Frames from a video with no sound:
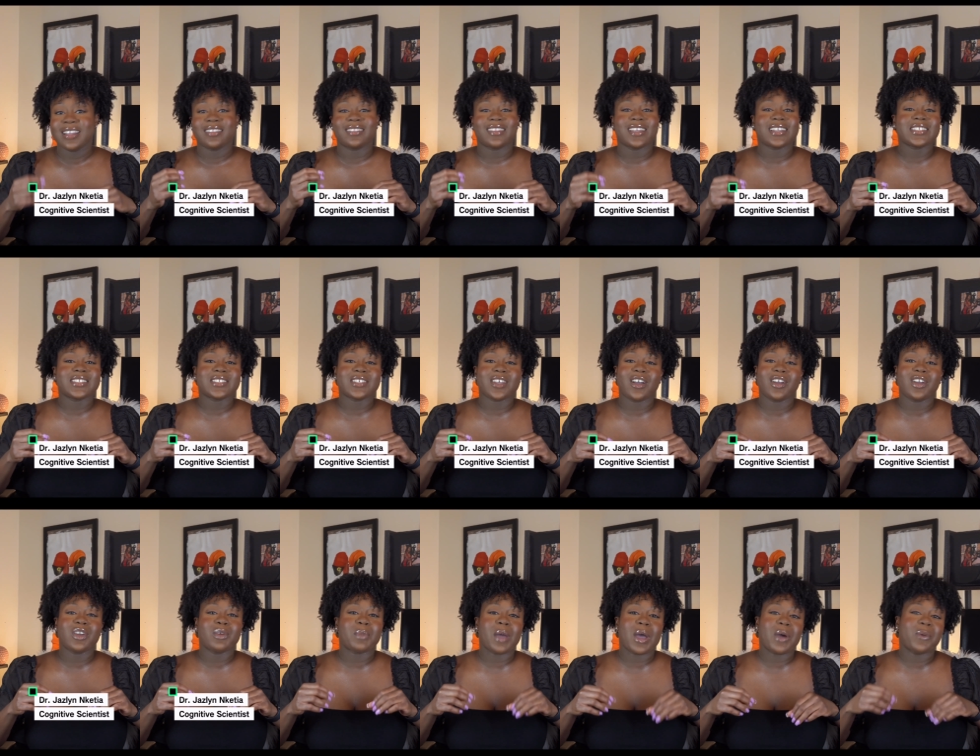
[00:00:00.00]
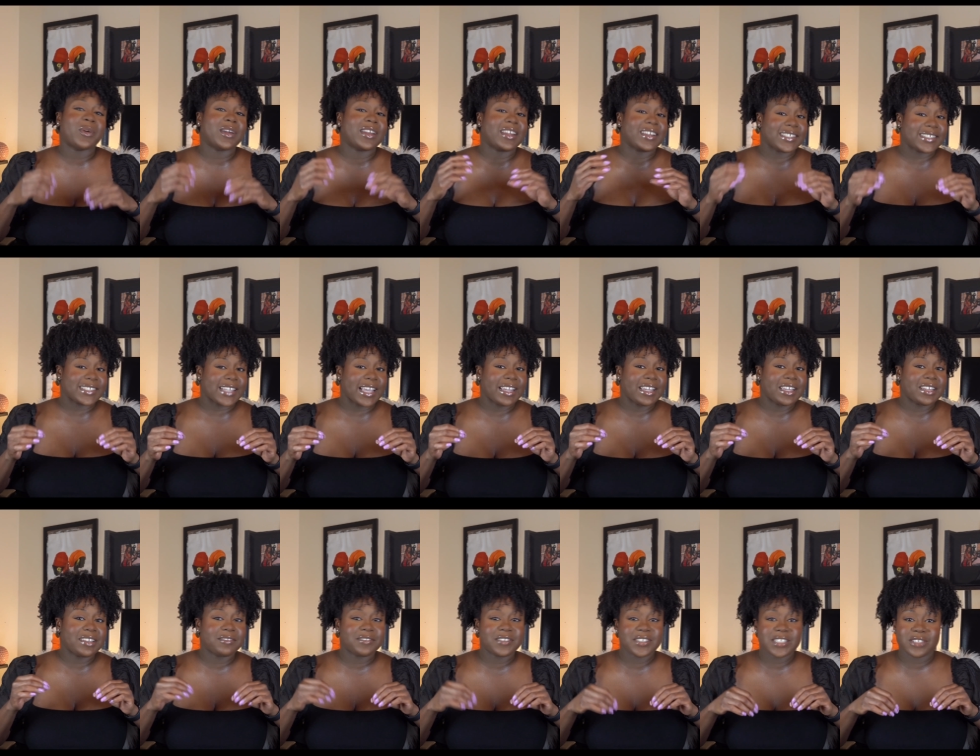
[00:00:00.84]
let's talk about what
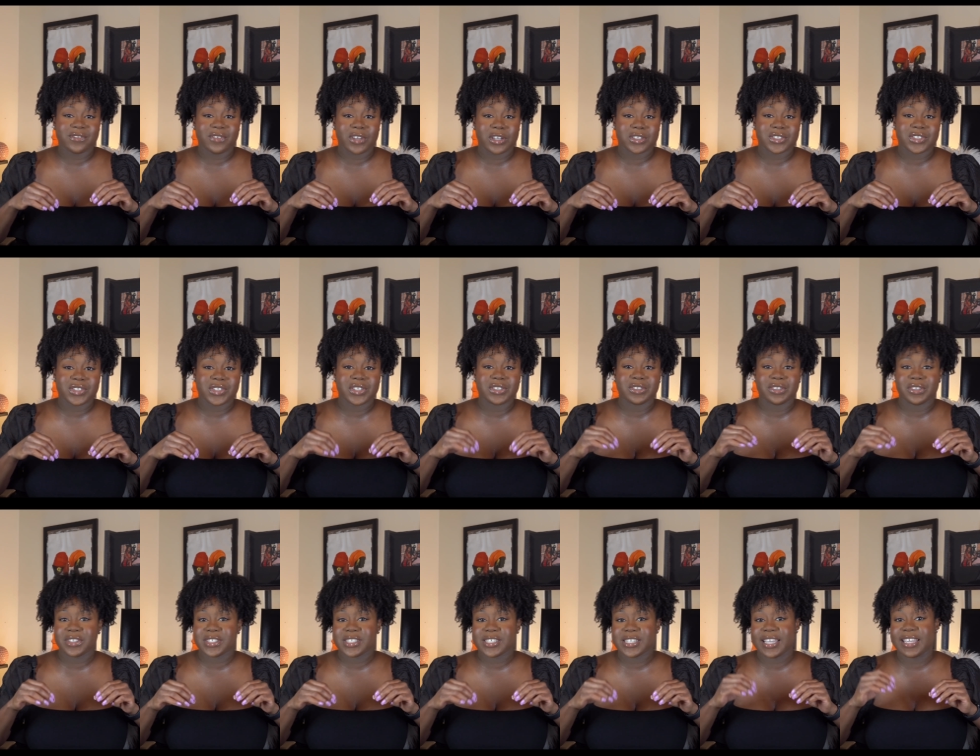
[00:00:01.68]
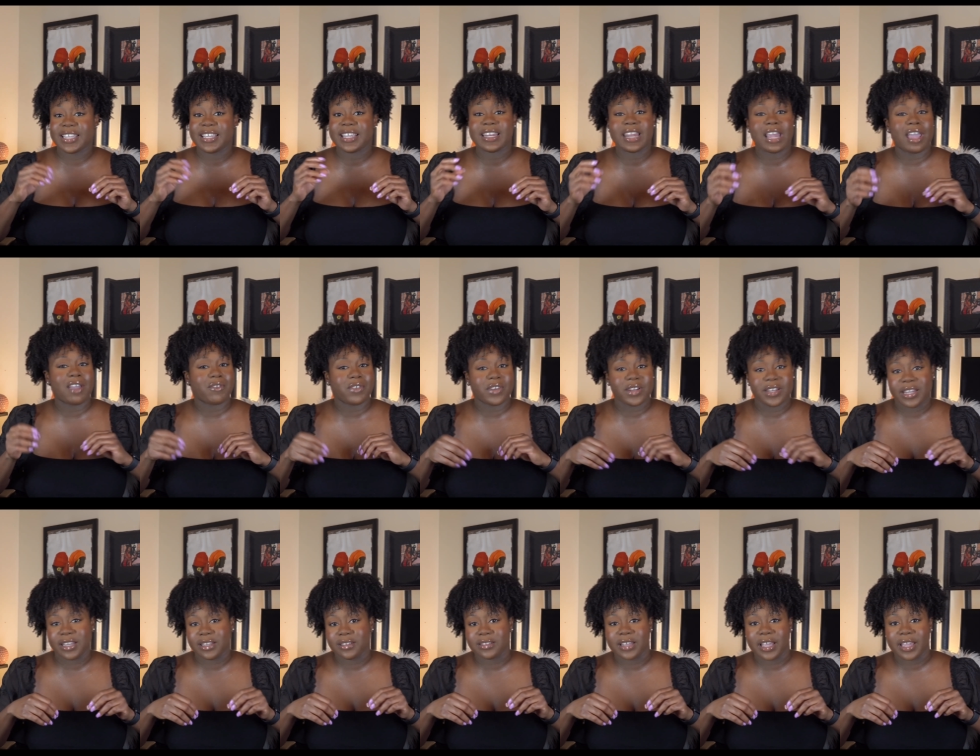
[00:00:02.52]
executive dysfunction looks like in
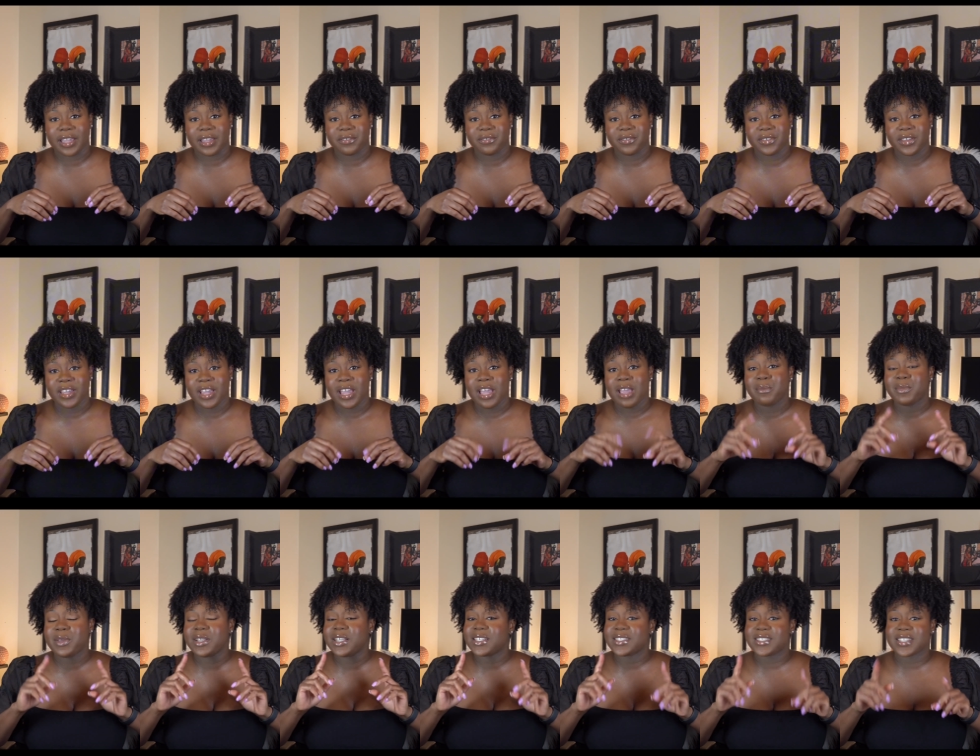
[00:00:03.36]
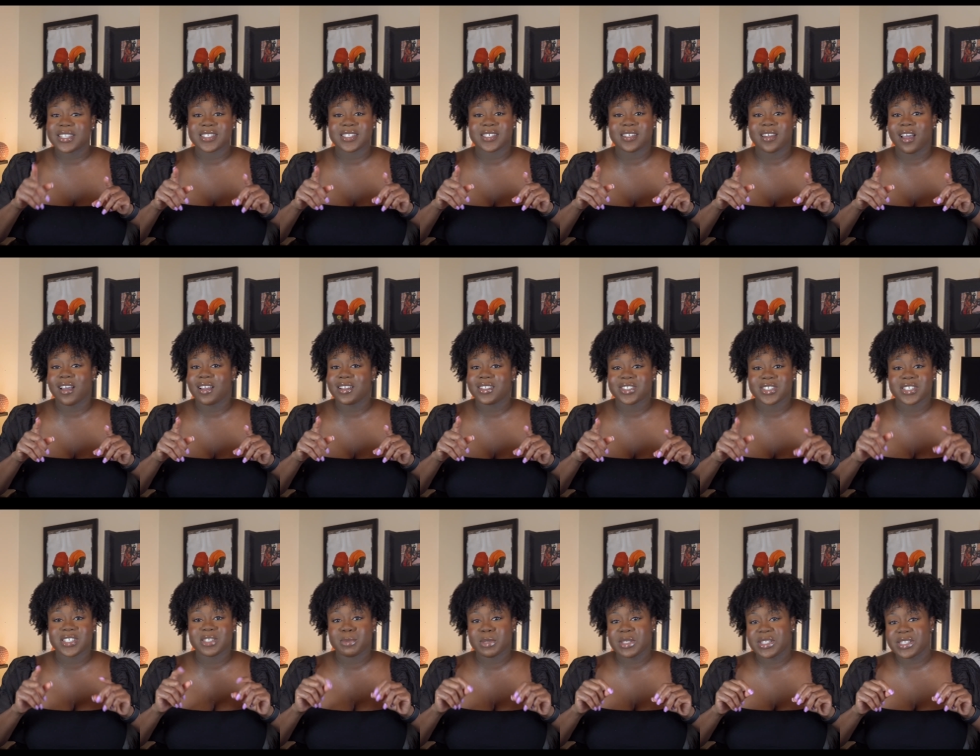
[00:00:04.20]
everyday life because it's not
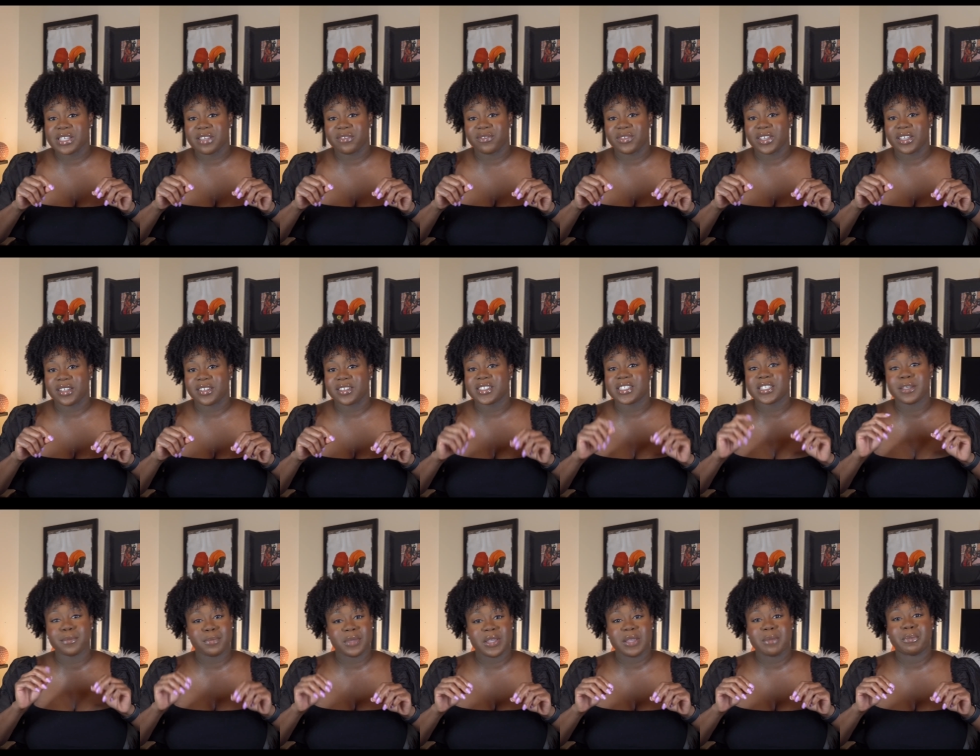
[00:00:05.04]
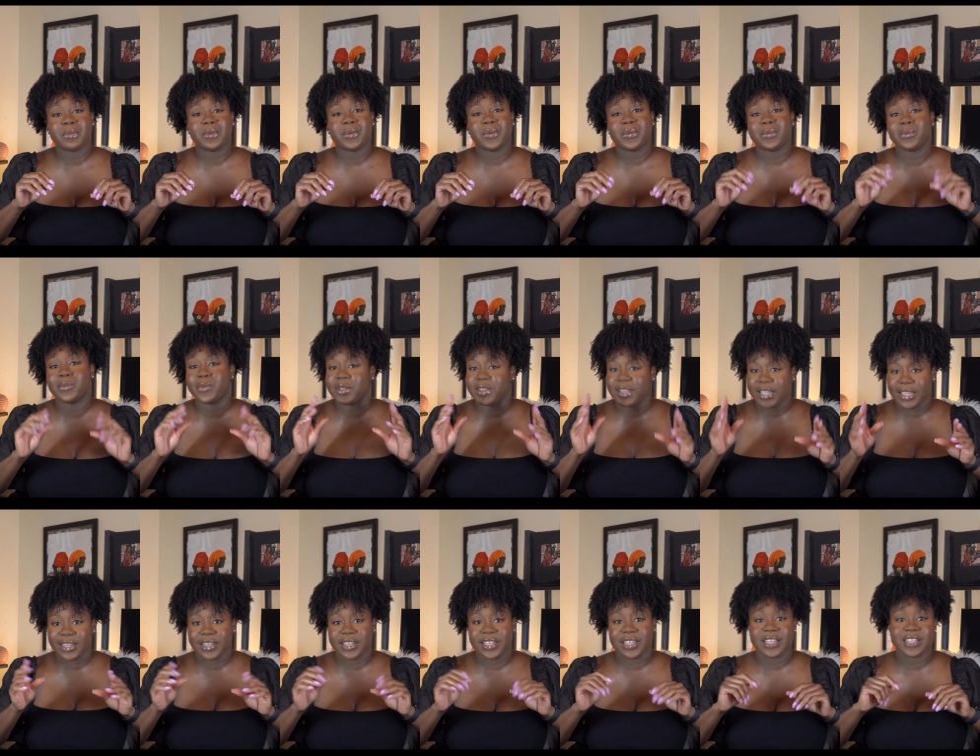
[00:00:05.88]
just specific to people with
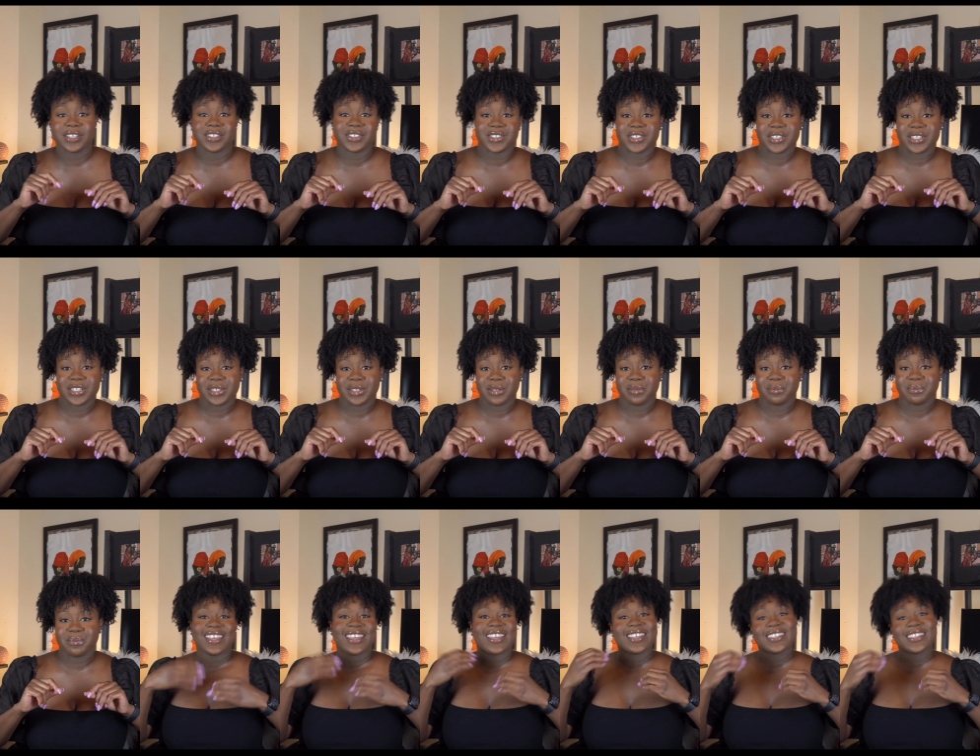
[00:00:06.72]
ADHD.